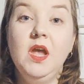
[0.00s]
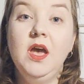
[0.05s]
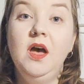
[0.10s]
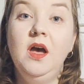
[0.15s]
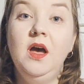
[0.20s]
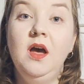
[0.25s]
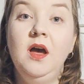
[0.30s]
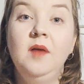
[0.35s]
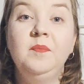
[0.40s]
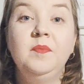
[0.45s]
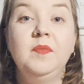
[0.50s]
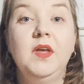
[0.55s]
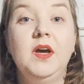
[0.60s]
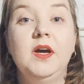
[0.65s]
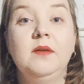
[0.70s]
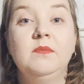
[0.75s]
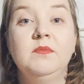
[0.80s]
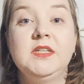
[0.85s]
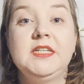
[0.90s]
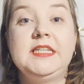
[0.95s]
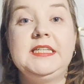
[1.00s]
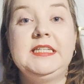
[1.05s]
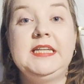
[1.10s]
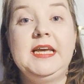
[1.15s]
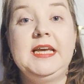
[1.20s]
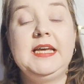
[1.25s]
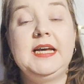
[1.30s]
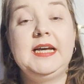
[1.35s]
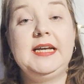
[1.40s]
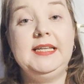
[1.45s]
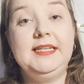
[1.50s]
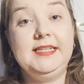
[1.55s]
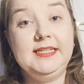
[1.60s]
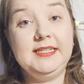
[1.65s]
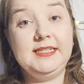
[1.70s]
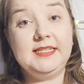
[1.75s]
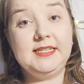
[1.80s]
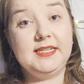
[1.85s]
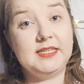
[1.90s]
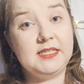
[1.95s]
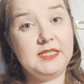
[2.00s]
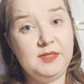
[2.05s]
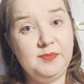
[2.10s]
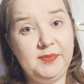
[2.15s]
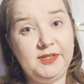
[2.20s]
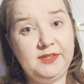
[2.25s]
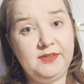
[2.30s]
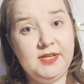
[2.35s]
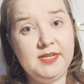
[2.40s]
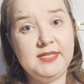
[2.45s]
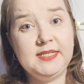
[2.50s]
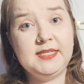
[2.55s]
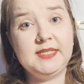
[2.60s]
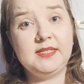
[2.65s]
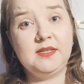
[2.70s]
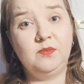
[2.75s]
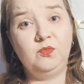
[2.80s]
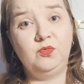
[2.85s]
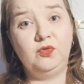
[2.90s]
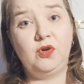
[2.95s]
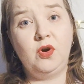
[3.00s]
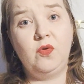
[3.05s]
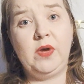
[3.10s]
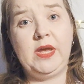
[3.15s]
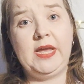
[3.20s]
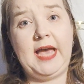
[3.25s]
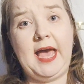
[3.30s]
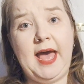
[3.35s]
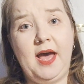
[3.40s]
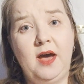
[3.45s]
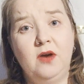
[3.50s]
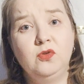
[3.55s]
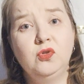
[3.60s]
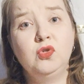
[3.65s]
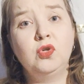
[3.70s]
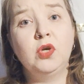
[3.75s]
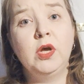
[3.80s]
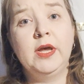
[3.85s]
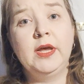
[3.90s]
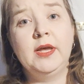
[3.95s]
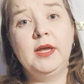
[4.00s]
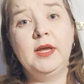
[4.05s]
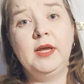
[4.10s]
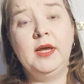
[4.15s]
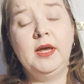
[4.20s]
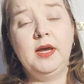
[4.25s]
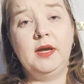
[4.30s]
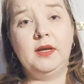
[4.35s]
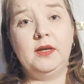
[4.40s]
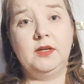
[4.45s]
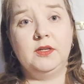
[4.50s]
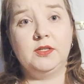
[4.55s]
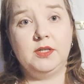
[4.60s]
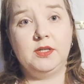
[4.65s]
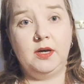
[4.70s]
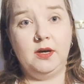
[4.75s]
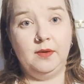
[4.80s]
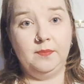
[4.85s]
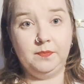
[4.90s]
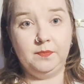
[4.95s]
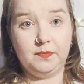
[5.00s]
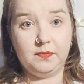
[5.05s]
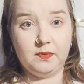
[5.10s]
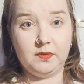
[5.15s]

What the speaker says: I must say I did experience some rowing out, because I